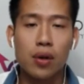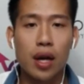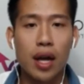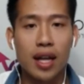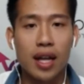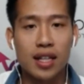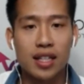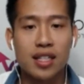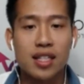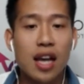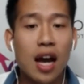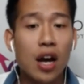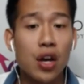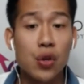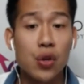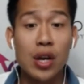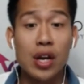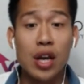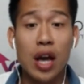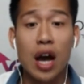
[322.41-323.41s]
and see how
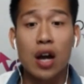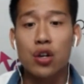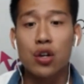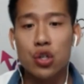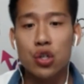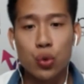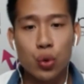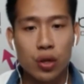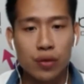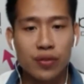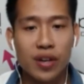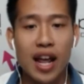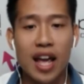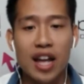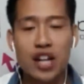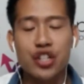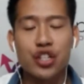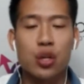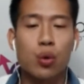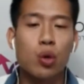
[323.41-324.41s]
you're doing financially.